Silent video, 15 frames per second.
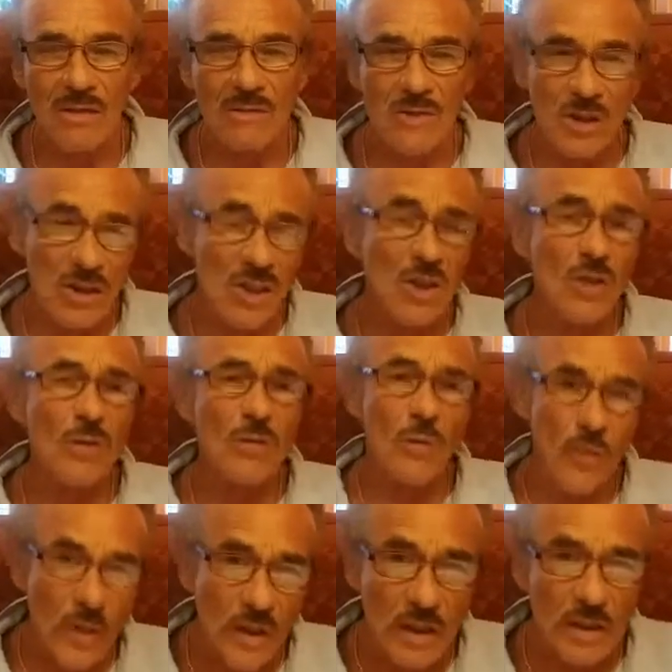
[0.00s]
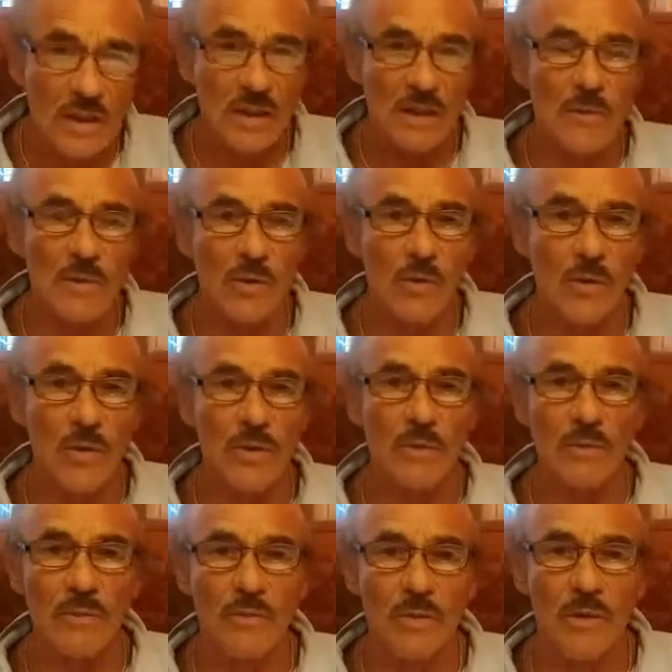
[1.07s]
just look reasonable when
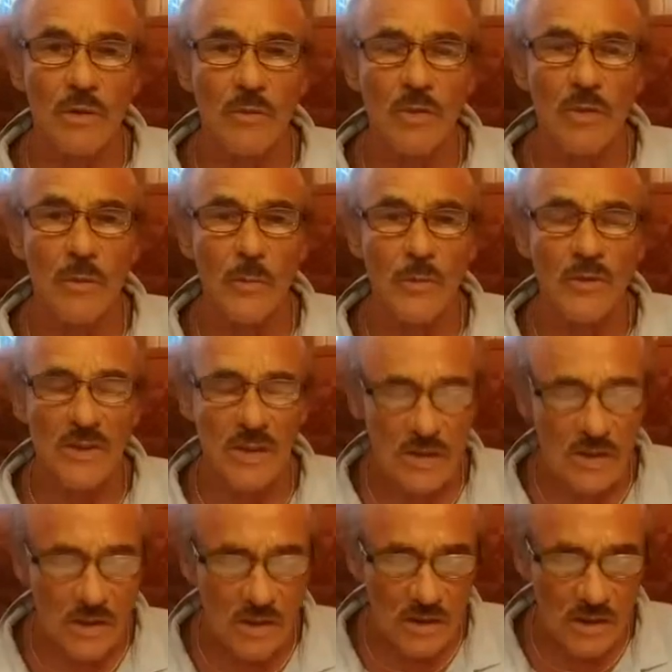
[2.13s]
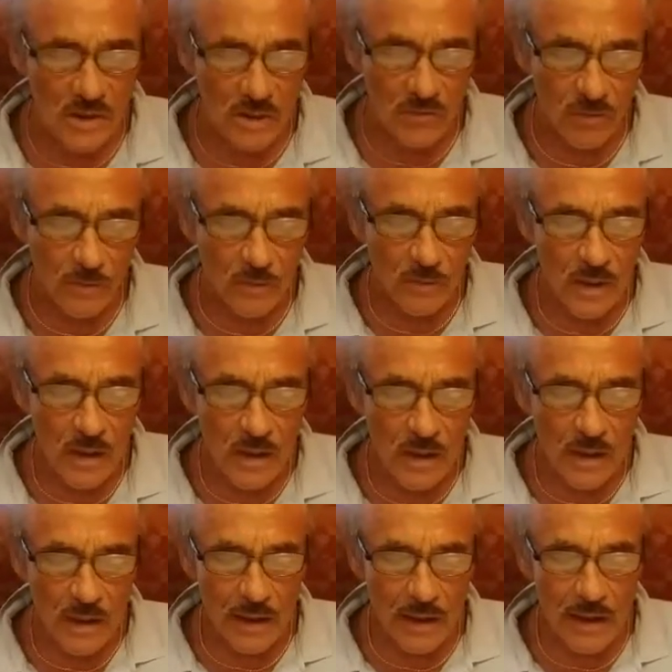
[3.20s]
you present yourself.
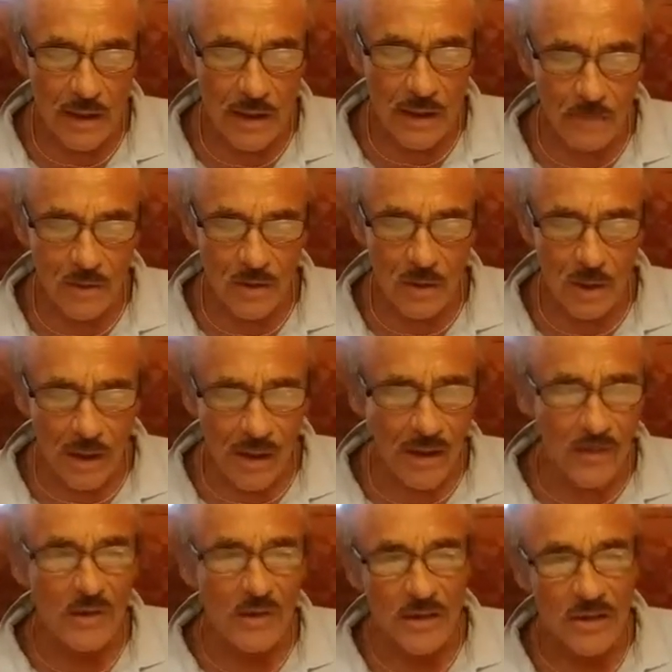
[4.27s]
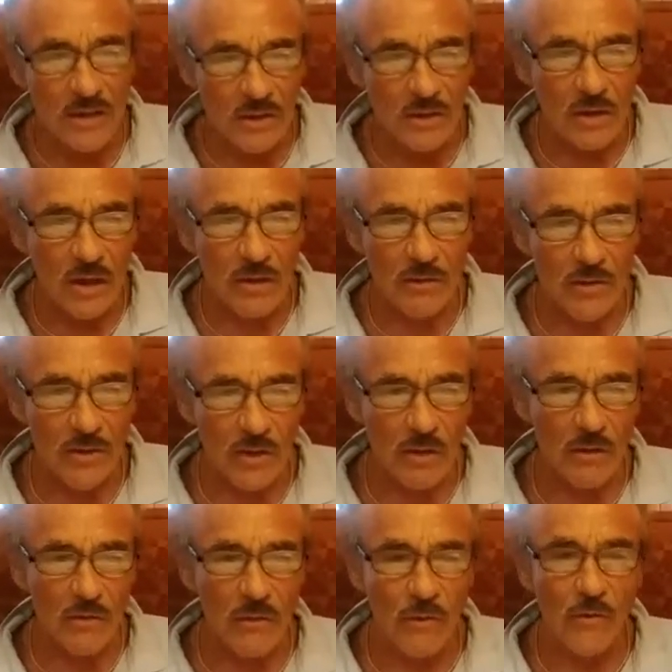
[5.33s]
And, a lot of these things are covered in
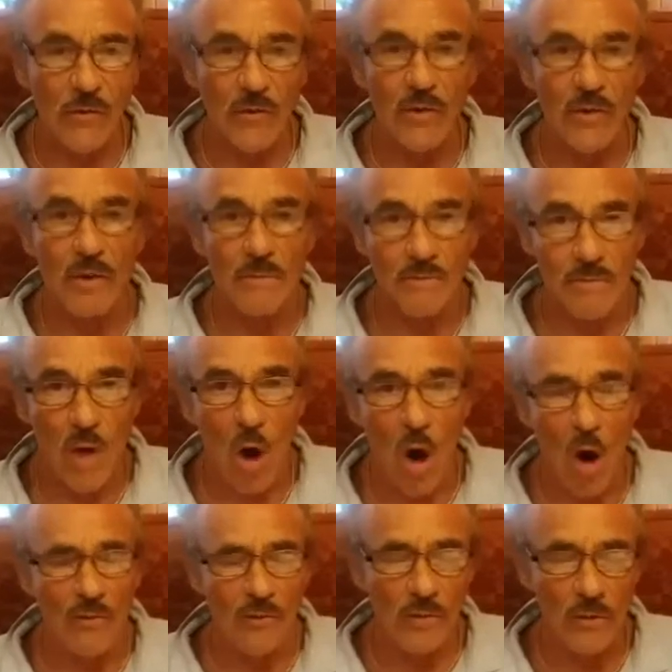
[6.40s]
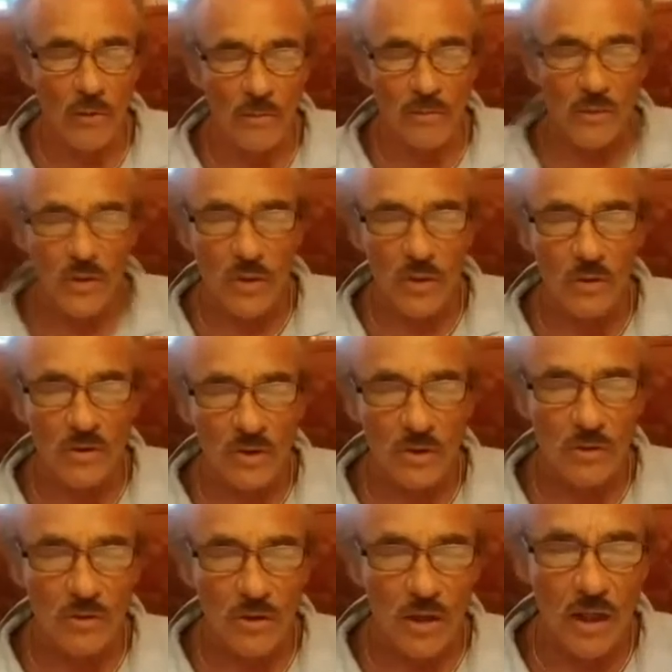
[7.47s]
our free offer,
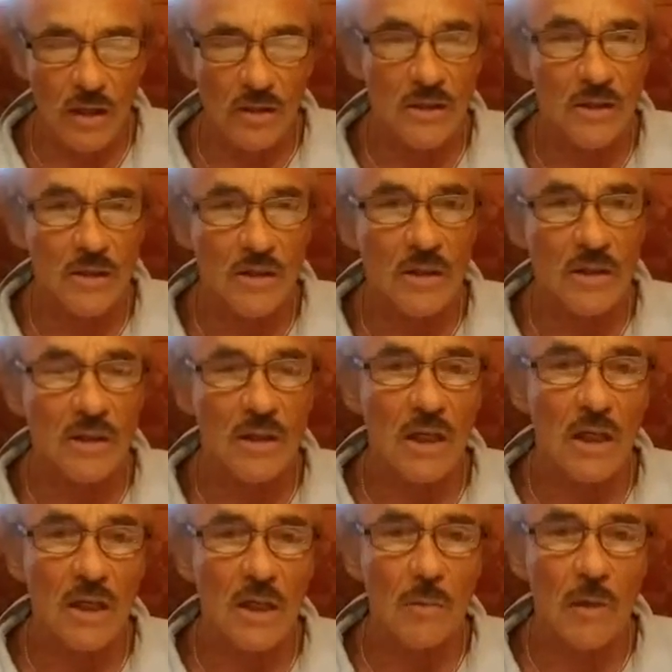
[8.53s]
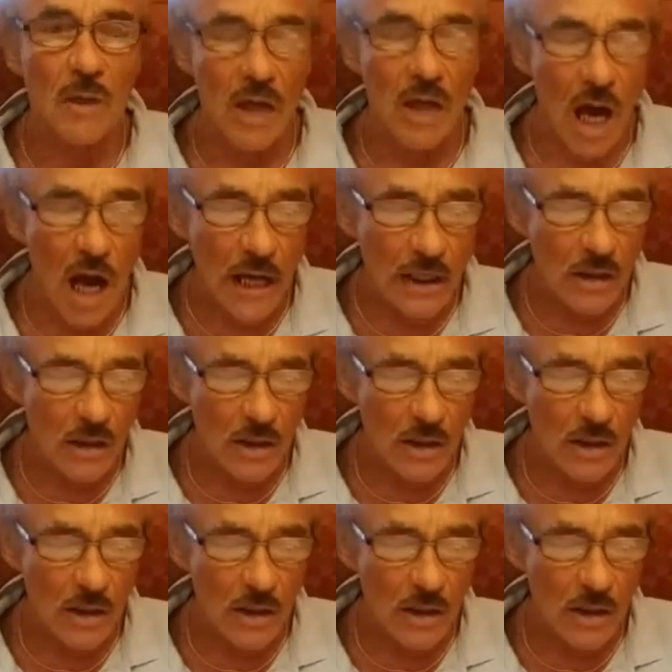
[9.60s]
SeniorDatingSuccess.com, our guide,